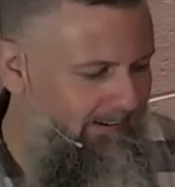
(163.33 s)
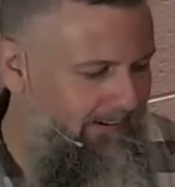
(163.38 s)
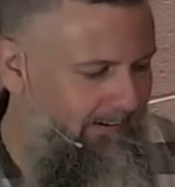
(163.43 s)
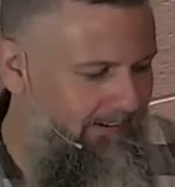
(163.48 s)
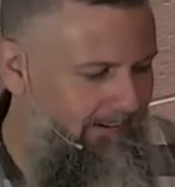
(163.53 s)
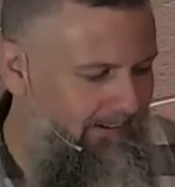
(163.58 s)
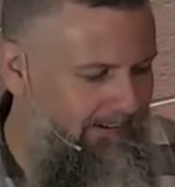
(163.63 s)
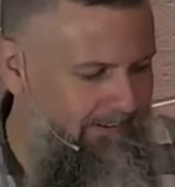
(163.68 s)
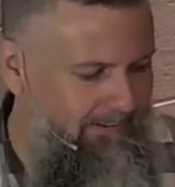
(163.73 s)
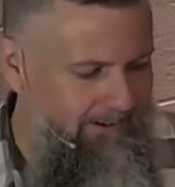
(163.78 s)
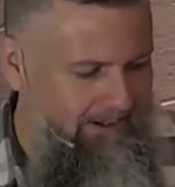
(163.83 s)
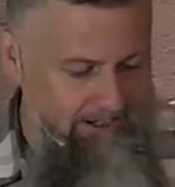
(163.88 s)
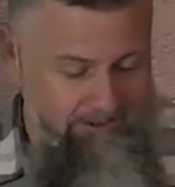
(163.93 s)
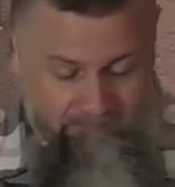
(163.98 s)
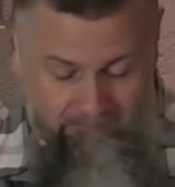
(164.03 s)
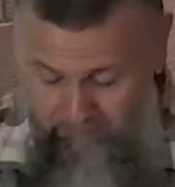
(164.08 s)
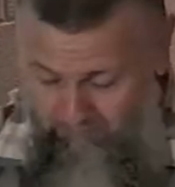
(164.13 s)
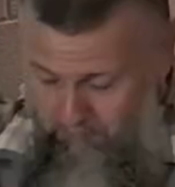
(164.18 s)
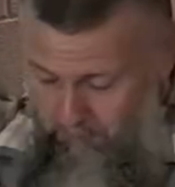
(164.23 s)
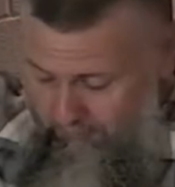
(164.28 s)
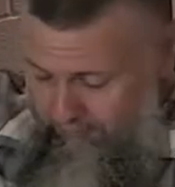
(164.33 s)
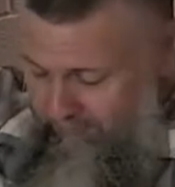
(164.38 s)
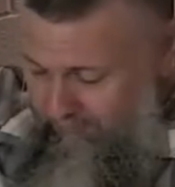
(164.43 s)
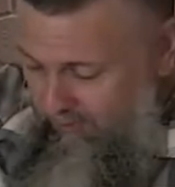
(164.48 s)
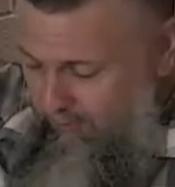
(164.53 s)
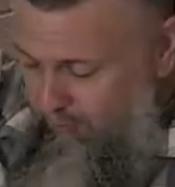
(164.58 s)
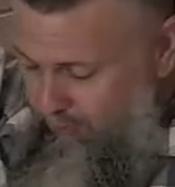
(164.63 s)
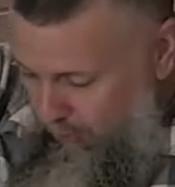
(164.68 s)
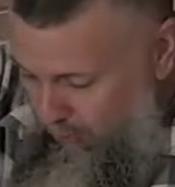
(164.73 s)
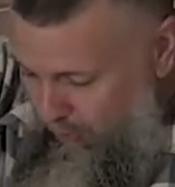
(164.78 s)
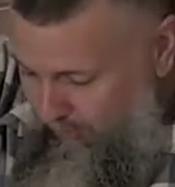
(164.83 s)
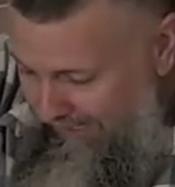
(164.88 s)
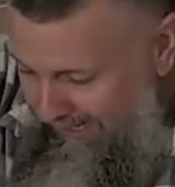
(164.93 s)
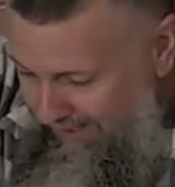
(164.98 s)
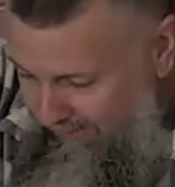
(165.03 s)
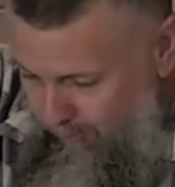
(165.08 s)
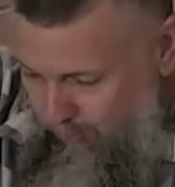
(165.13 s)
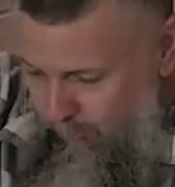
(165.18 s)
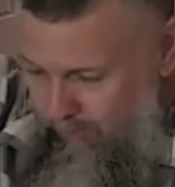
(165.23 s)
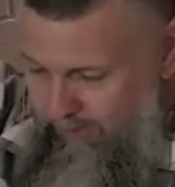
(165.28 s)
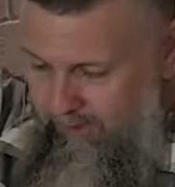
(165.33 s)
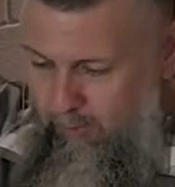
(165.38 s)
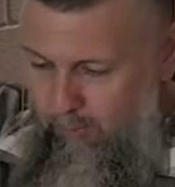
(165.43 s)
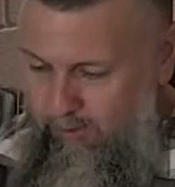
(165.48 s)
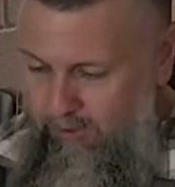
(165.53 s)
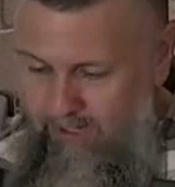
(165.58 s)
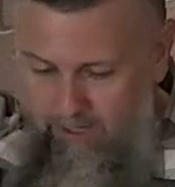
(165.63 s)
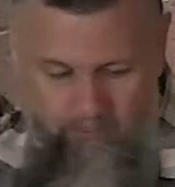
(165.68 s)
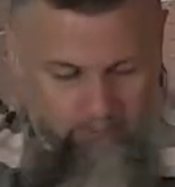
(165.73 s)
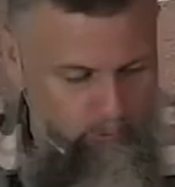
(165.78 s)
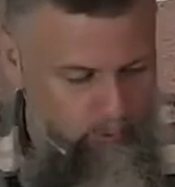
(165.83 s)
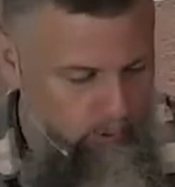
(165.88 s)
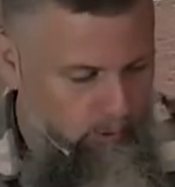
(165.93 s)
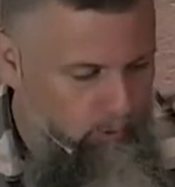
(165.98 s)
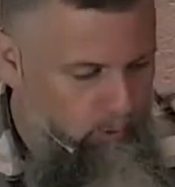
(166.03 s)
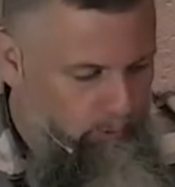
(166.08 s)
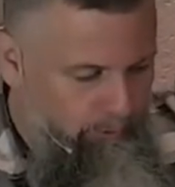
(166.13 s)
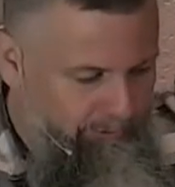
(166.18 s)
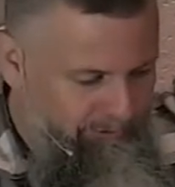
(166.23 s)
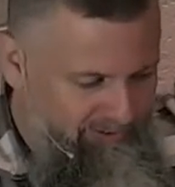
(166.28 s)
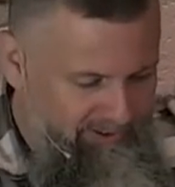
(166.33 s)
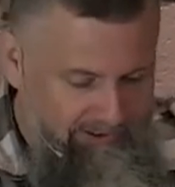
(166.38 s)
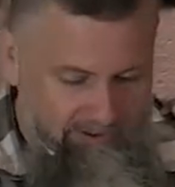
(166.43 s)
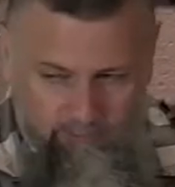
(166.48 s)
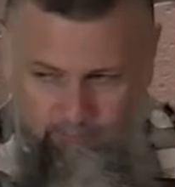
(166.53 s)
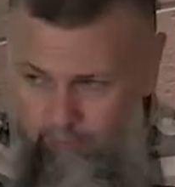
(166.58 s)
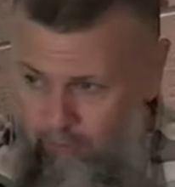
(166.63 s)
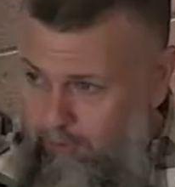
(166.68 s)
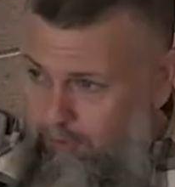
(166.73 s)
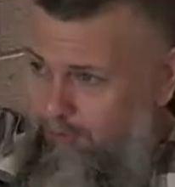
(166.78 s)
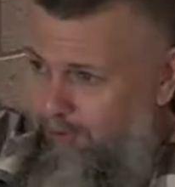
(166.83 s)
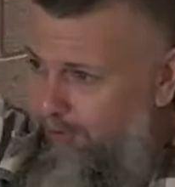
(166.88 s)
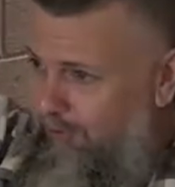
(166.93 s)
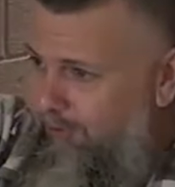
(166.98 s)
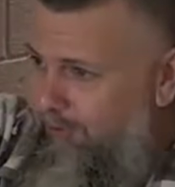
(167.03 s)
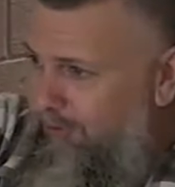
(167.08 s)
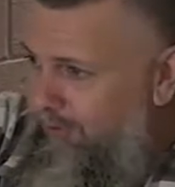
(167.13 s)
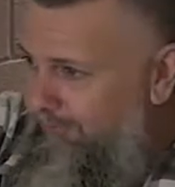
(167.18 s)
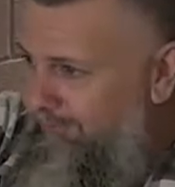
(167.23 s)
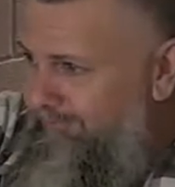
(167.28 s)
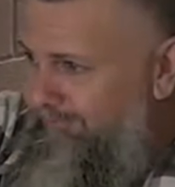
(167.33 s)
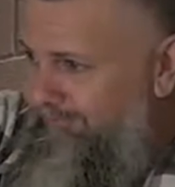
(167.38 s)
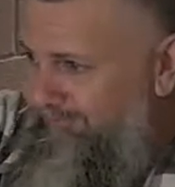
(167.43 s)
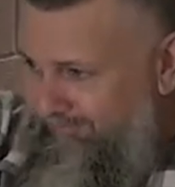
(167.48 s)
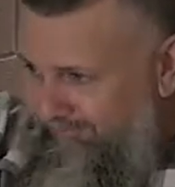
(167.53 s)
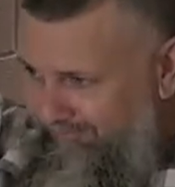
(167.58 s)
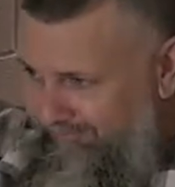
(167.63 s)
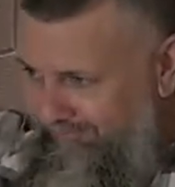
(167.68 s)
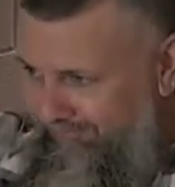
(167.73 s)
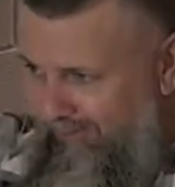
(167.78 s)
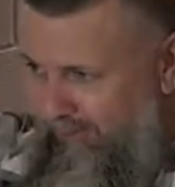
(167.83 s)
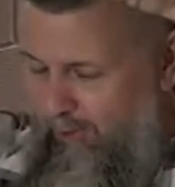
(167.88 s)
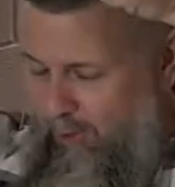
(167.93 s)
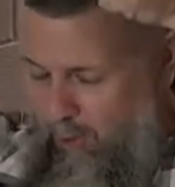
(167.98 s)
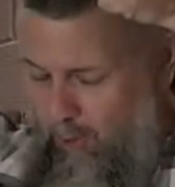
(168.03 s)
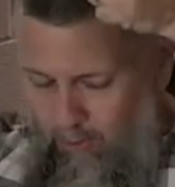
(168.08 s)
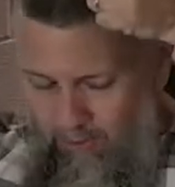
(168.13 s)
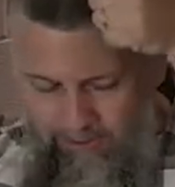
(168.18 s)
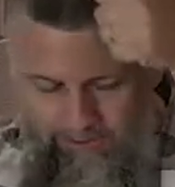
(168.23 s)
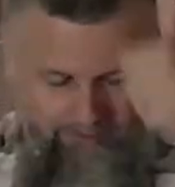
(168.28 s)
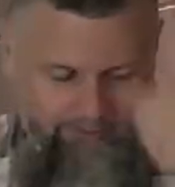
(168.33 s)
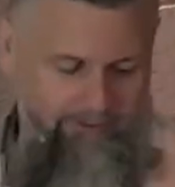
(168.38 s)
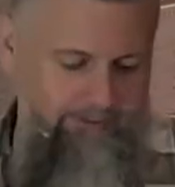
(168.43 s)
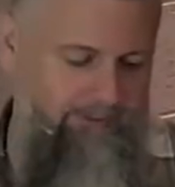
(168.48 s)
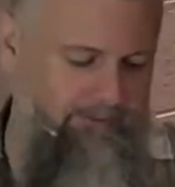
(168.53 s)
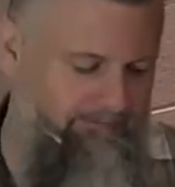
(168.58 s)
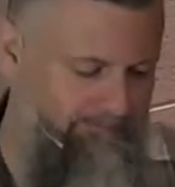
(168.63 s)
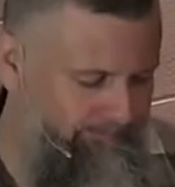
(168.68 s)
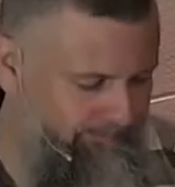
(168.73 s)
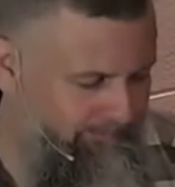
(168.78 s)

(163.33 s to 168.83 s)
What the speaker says: All right. So last week, we got through a whole 6 verses. Go us.